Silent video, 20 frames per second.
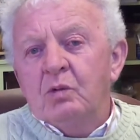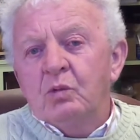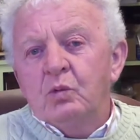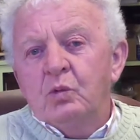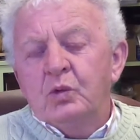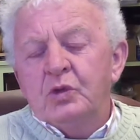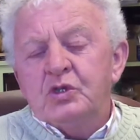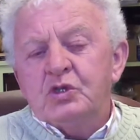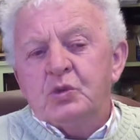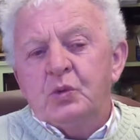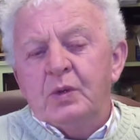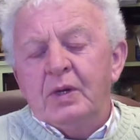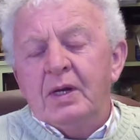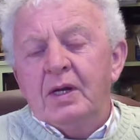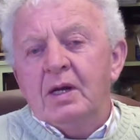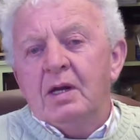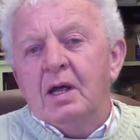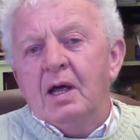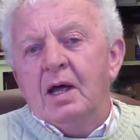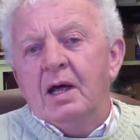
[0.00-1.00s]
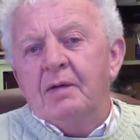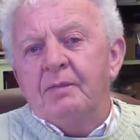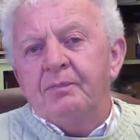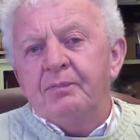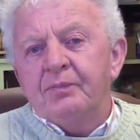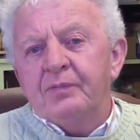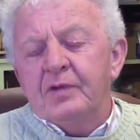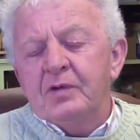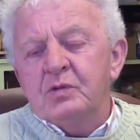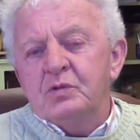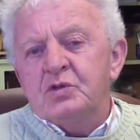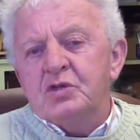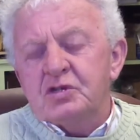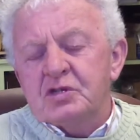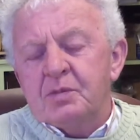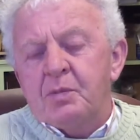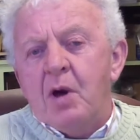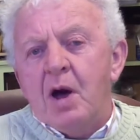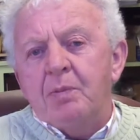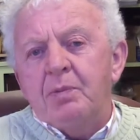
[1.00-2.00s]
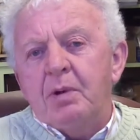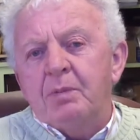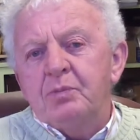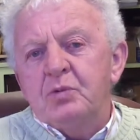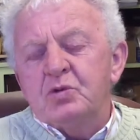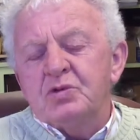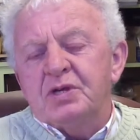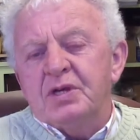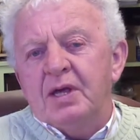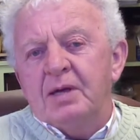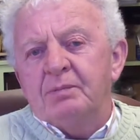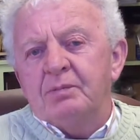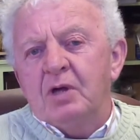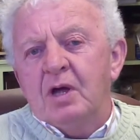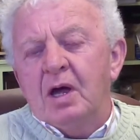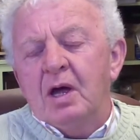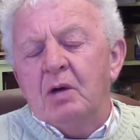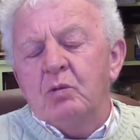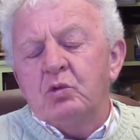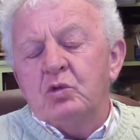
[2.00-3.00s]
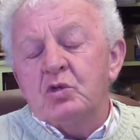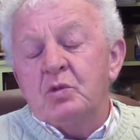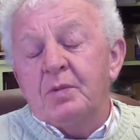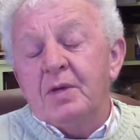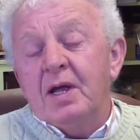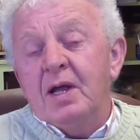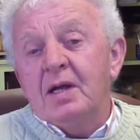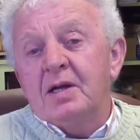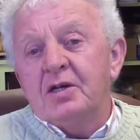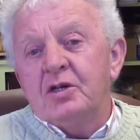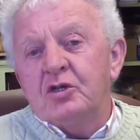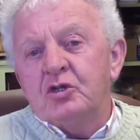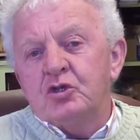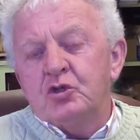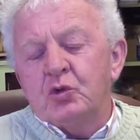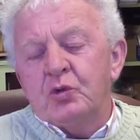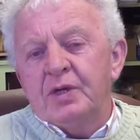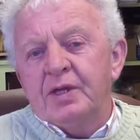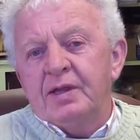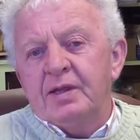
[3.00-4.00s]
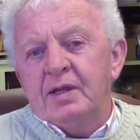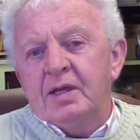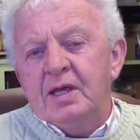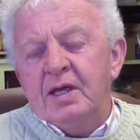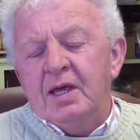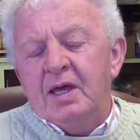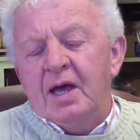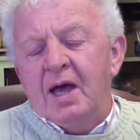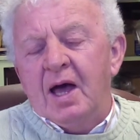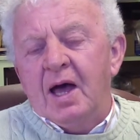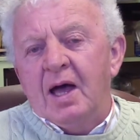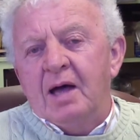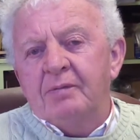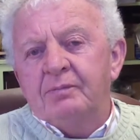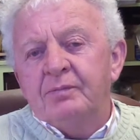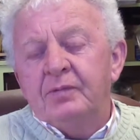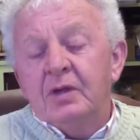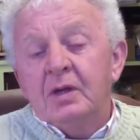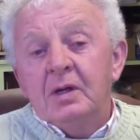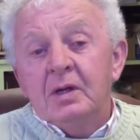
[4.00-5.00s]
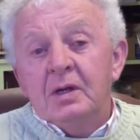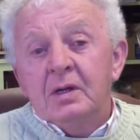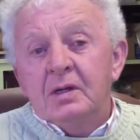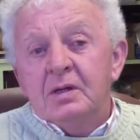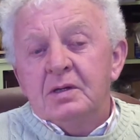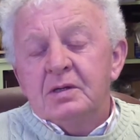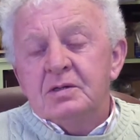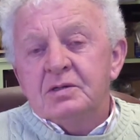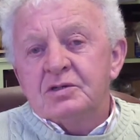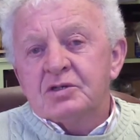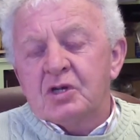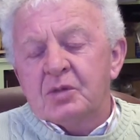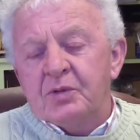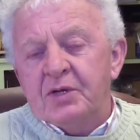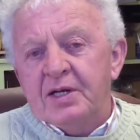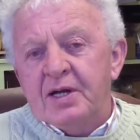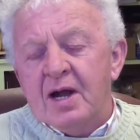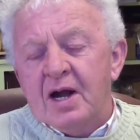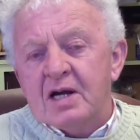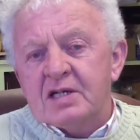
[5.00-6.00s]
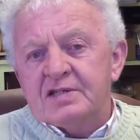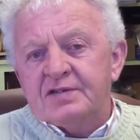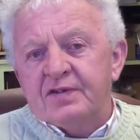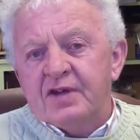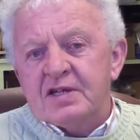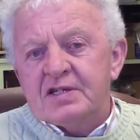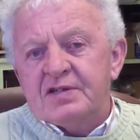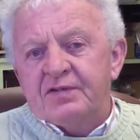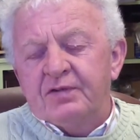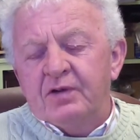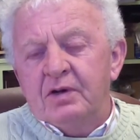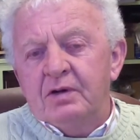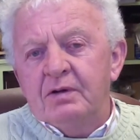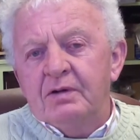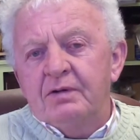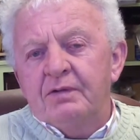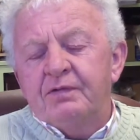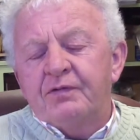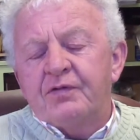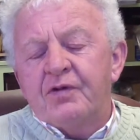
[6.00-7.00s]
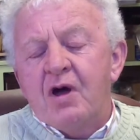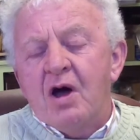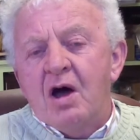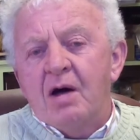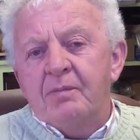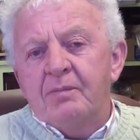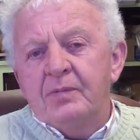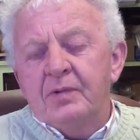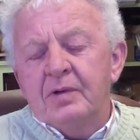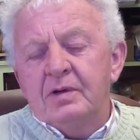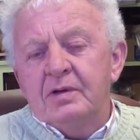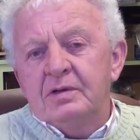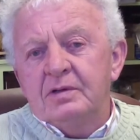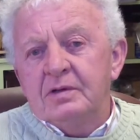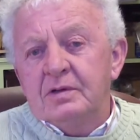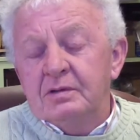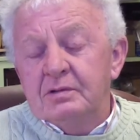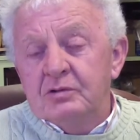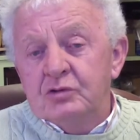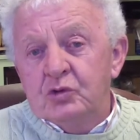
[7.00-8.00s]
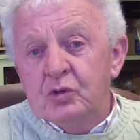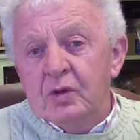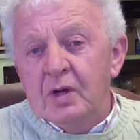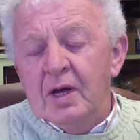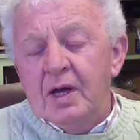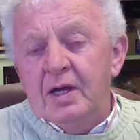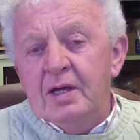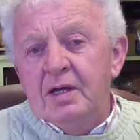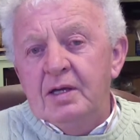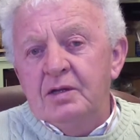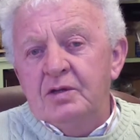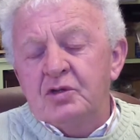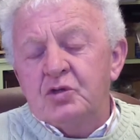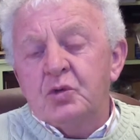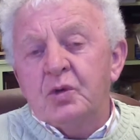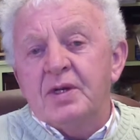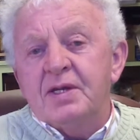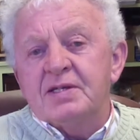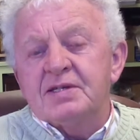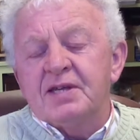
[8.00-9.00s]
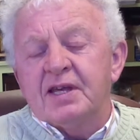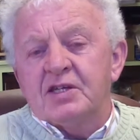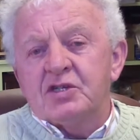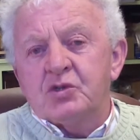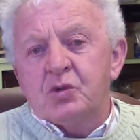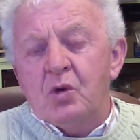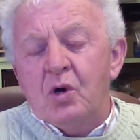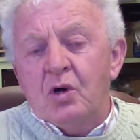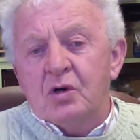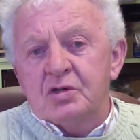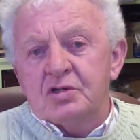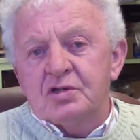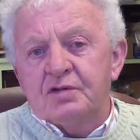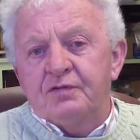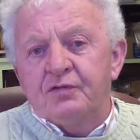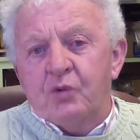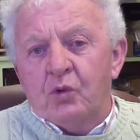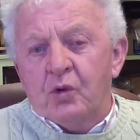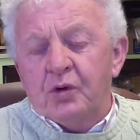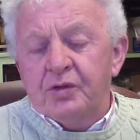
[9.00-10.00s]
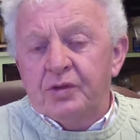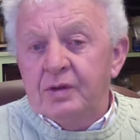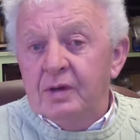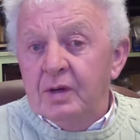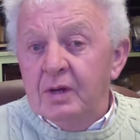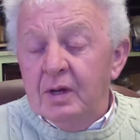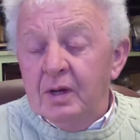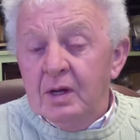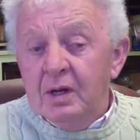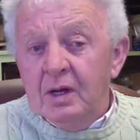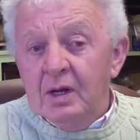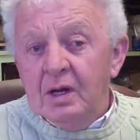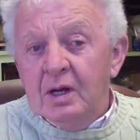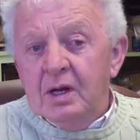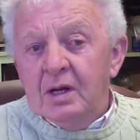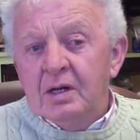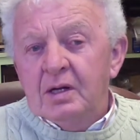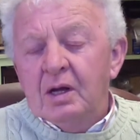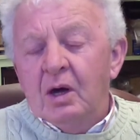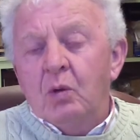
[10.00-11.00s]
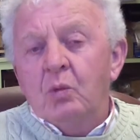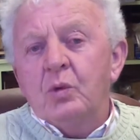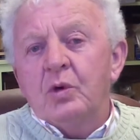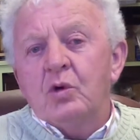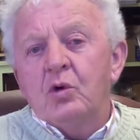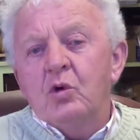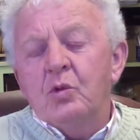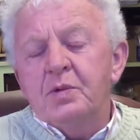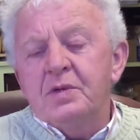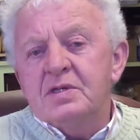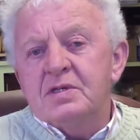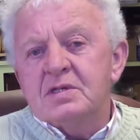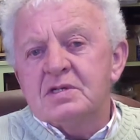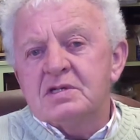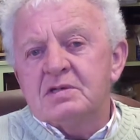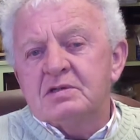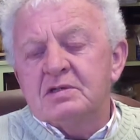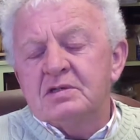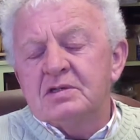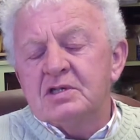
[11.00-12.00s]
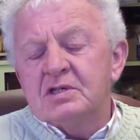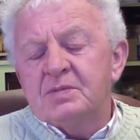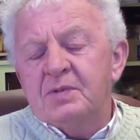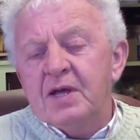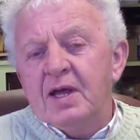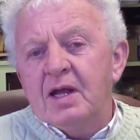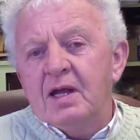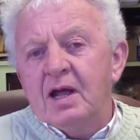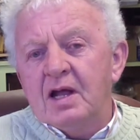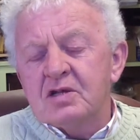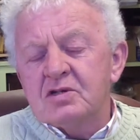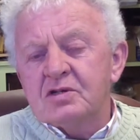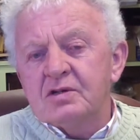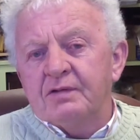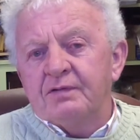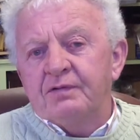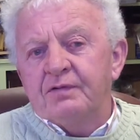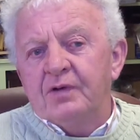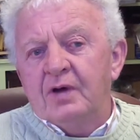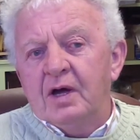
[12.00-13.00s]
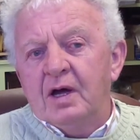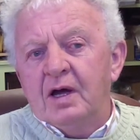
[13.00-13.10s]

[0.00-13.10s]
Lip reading: which is a pop-up museum which will be held here during the Skibbereen Arts Festival from July the 26th to August the 4th. Now, we're hoping to display lots of